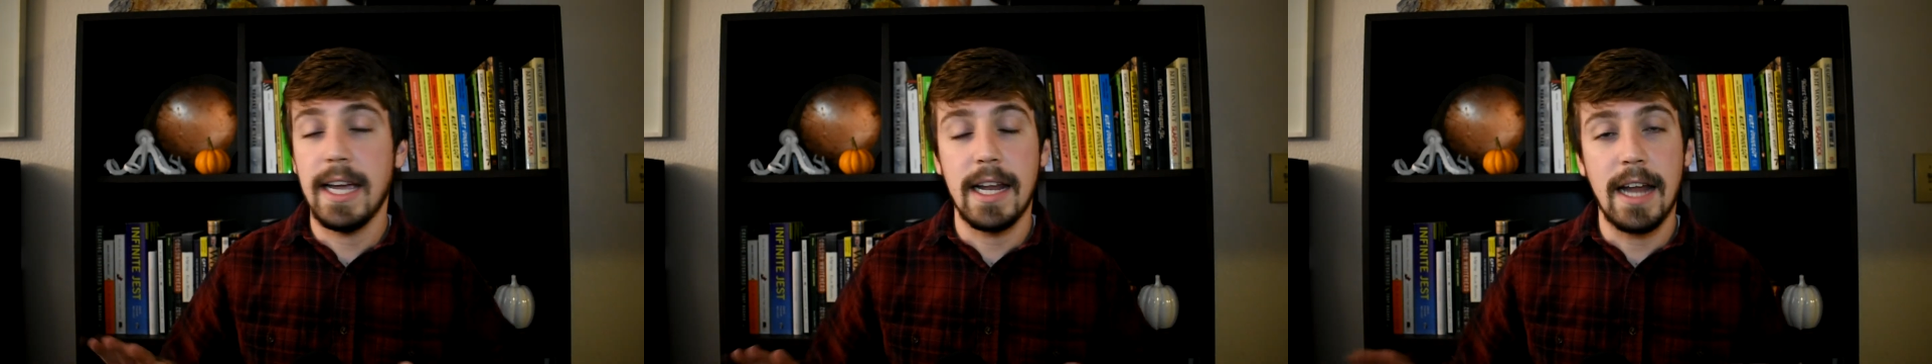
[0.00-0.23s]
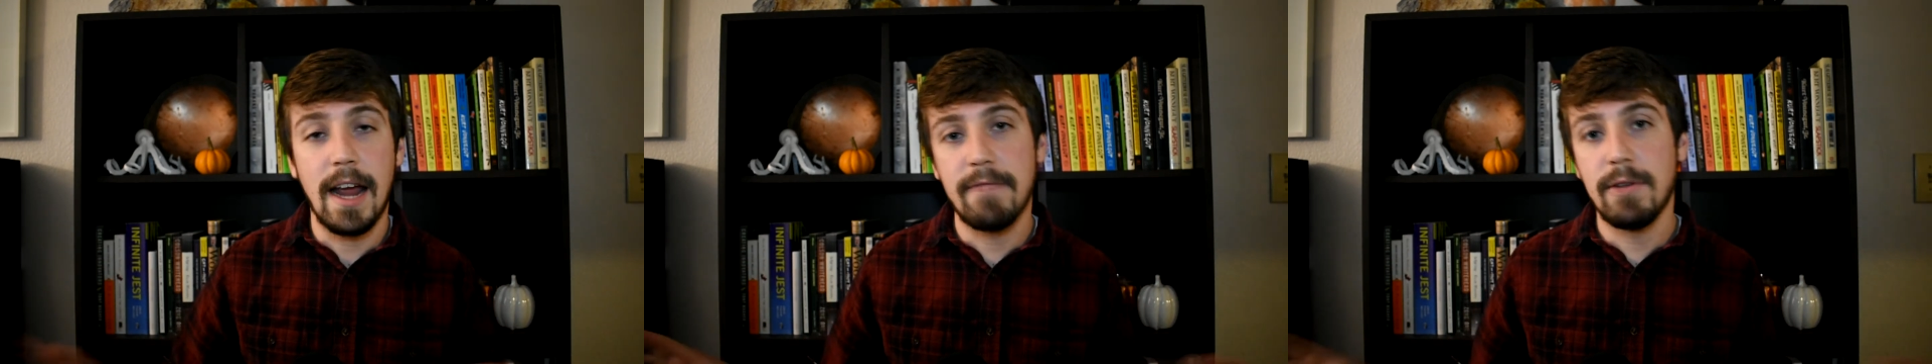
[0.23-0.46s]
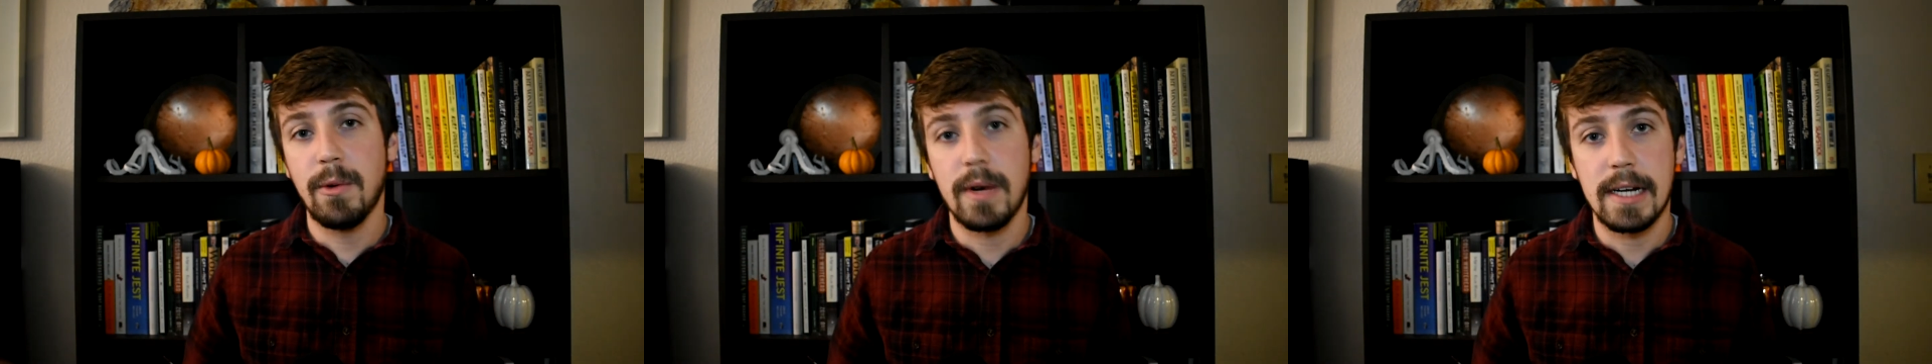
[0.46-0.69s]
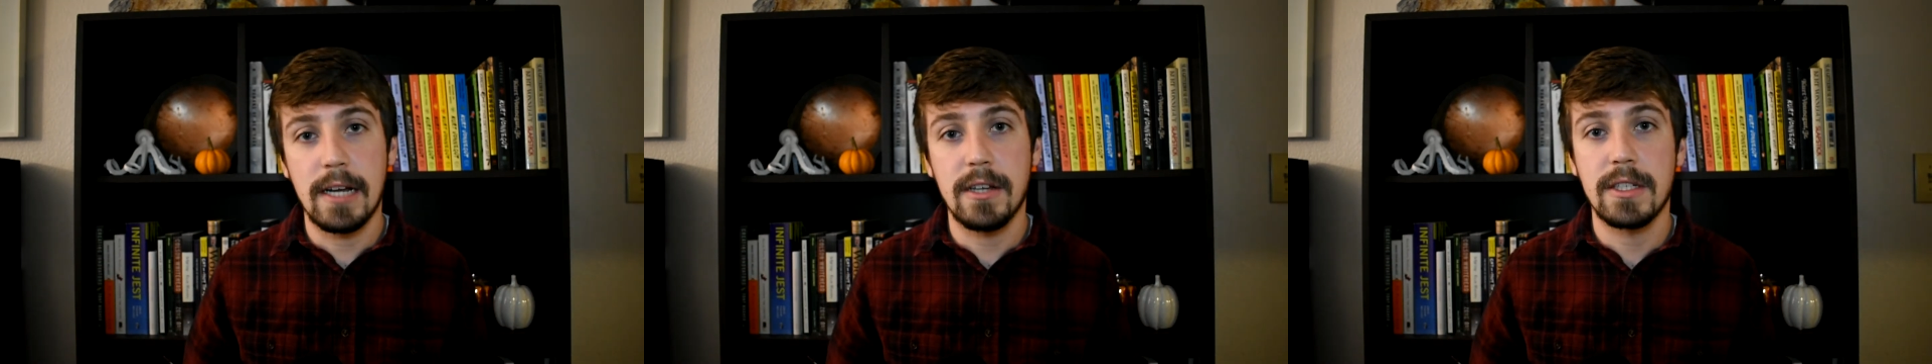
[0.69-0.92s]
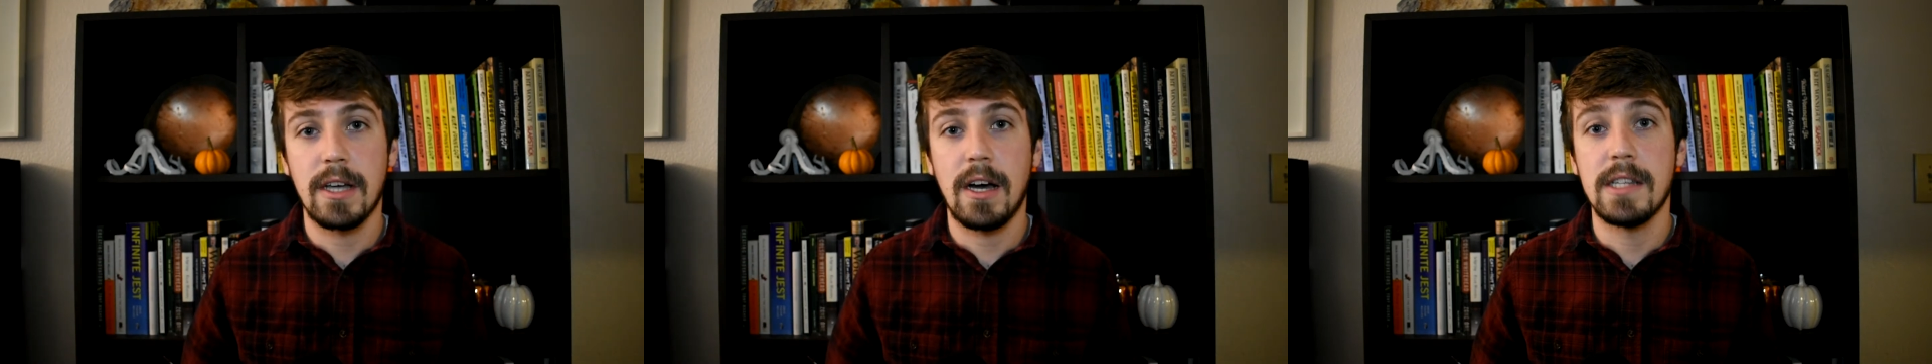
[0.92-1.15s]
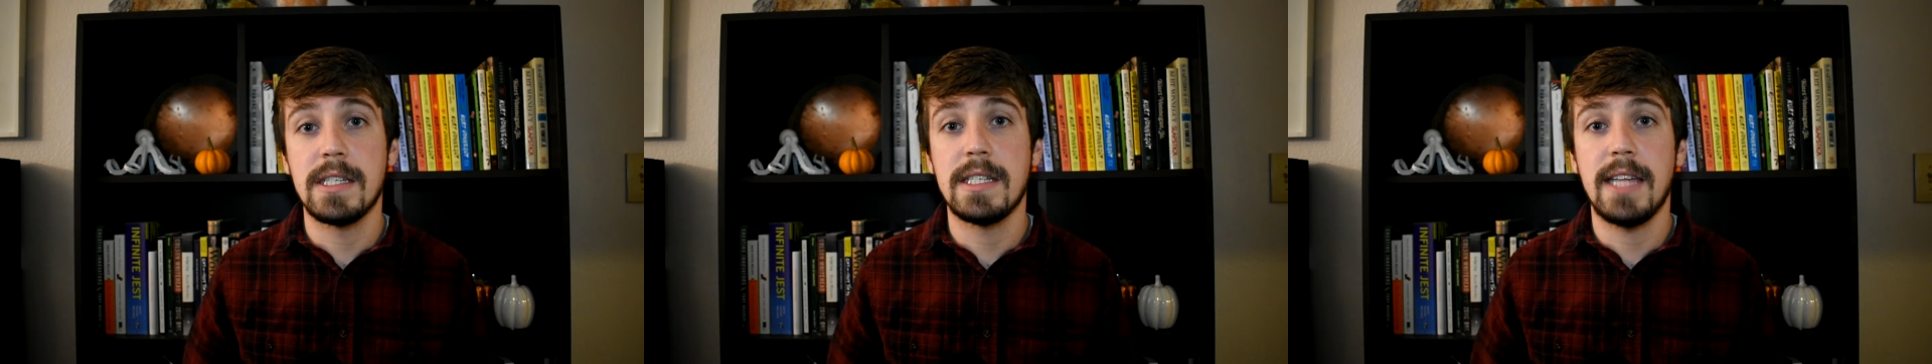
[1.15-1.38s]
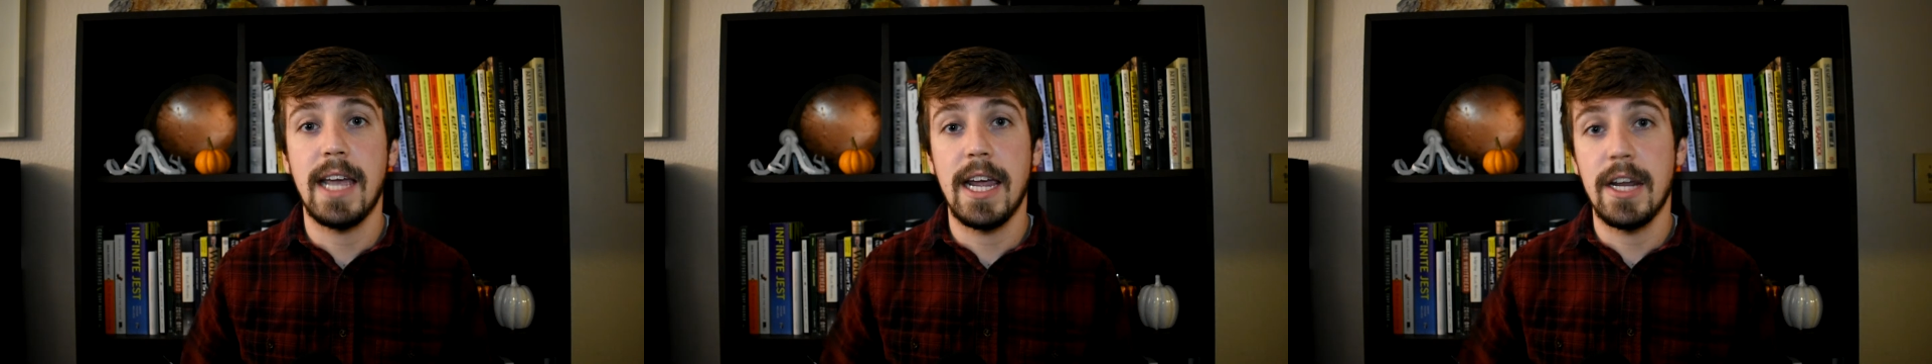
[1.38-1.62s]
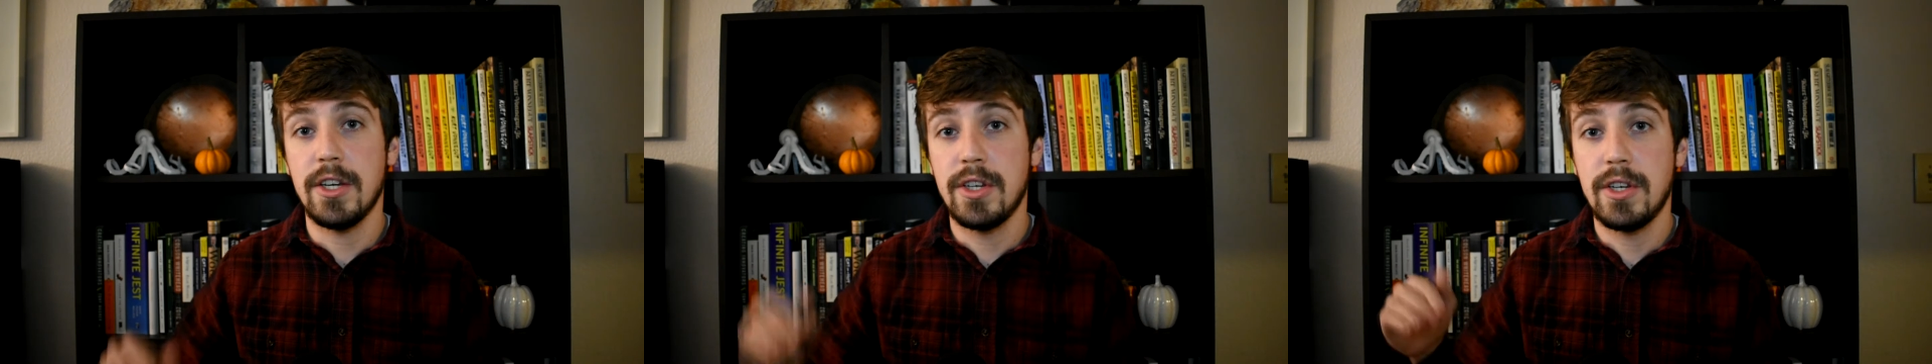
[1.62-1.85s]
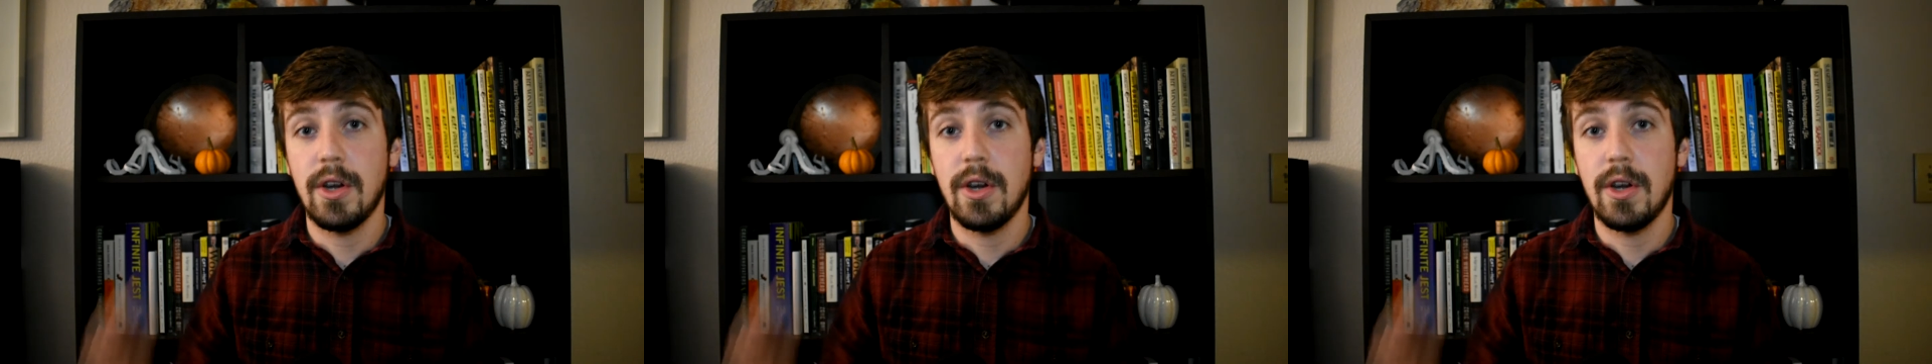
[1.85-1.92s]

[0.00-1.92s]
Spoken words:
and everyone else on stage